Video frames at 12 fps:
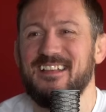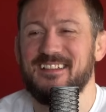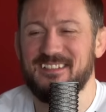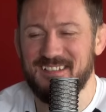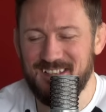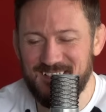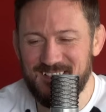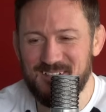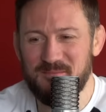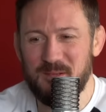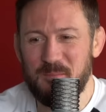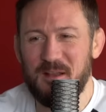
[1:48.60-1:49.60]
It's
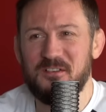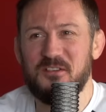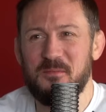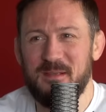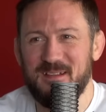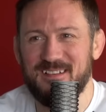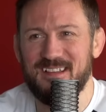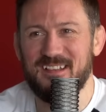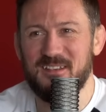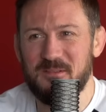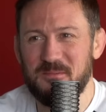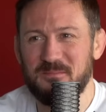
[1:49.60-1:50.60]
my pleasure to be here. Thank you.